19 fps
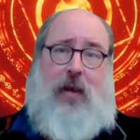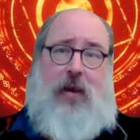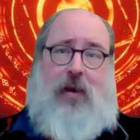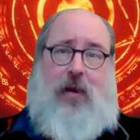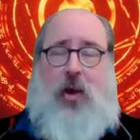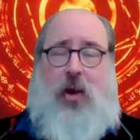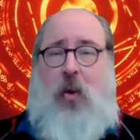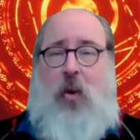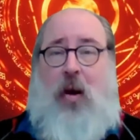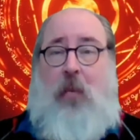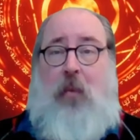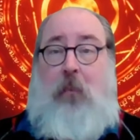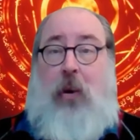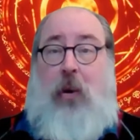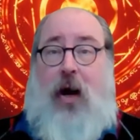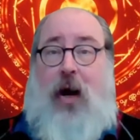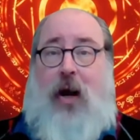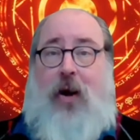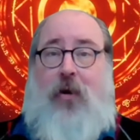No
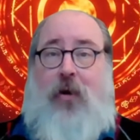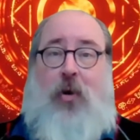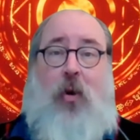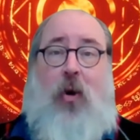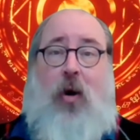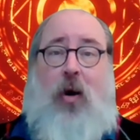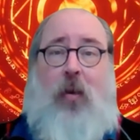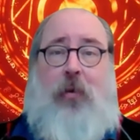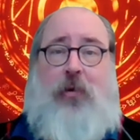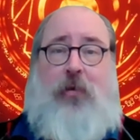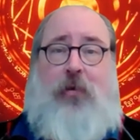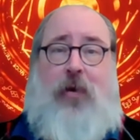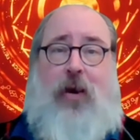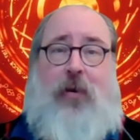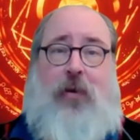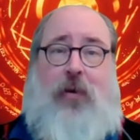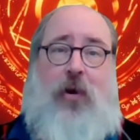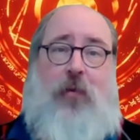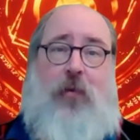umpire, no
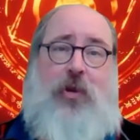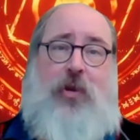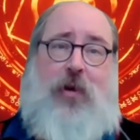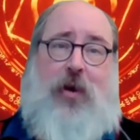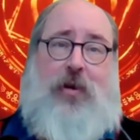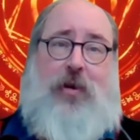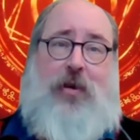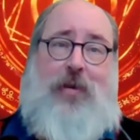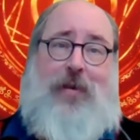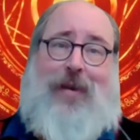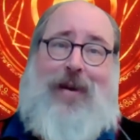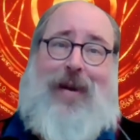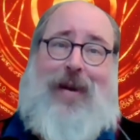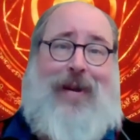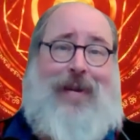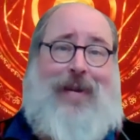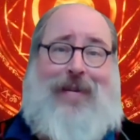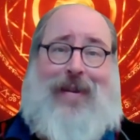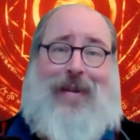arbitrator, no restrictions, and I
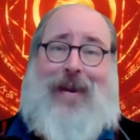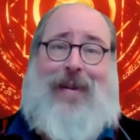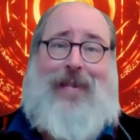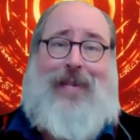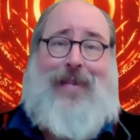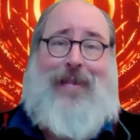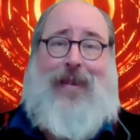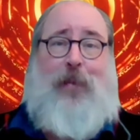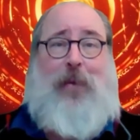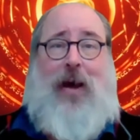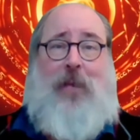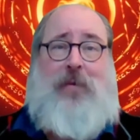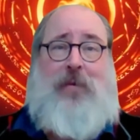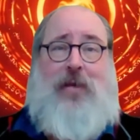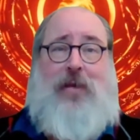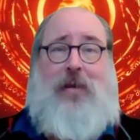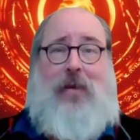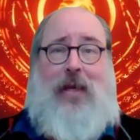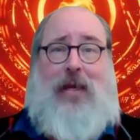can say anything that pops
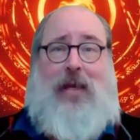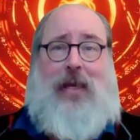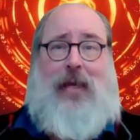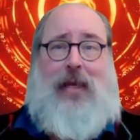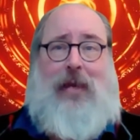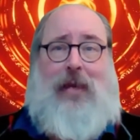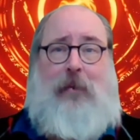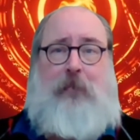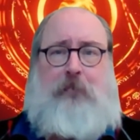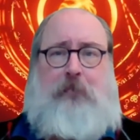into my head.